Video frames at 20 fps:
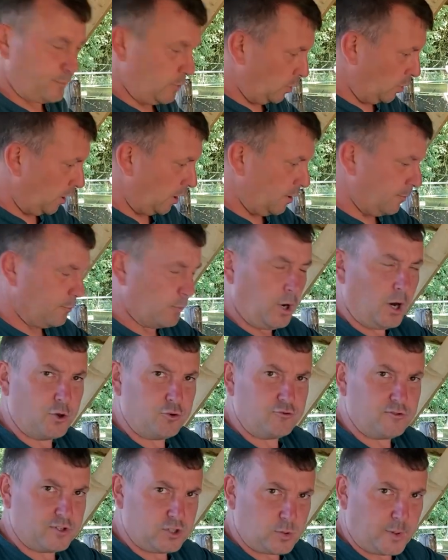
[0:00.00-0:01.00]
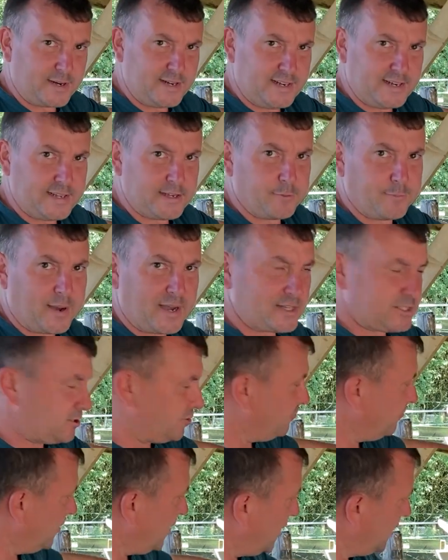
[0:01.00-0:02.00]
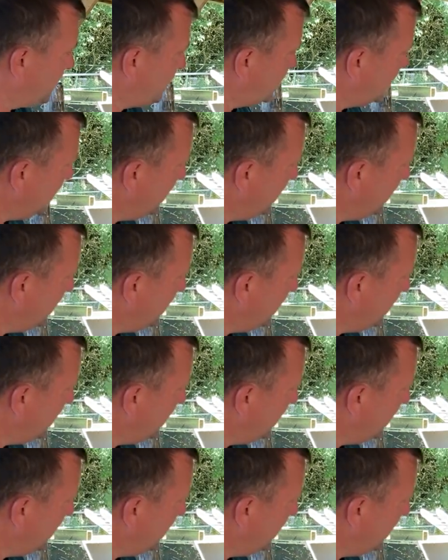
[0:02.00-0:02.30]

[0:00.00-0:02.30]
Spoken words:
120 litre bags of grass.